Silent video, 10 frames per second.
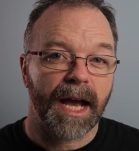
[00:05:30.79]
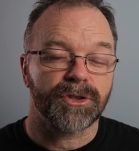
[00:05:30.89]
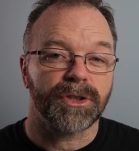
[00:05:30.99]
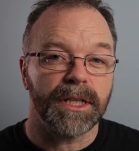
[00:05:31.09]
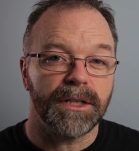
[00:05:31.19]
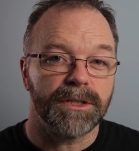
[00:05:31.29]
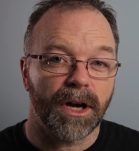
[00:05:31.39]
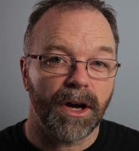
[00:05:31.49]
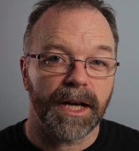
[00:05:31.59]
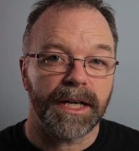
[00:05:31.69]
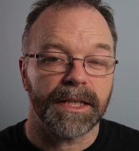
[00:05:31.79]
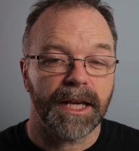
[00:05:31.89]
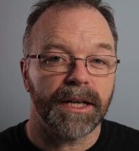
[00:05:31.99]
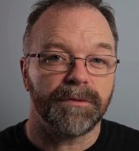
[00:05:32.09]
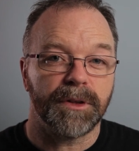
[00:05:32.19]
actually died at
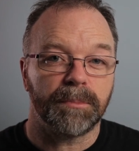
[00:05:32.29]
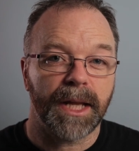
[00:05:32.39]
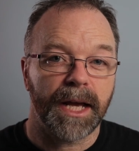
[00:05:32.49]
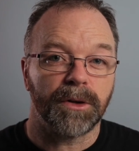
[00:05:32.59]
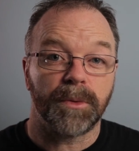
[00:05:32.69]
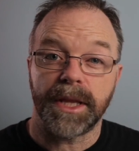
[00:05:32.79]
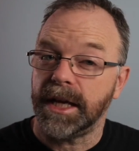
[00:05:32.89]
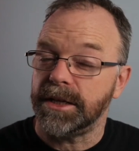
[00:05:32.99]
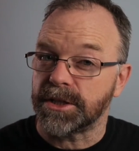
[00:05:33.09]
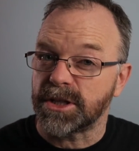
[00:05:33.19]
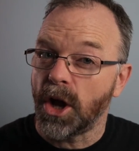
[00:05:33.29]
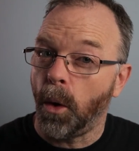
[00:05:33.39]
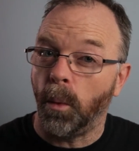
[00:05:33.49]
the end of the play or whether he just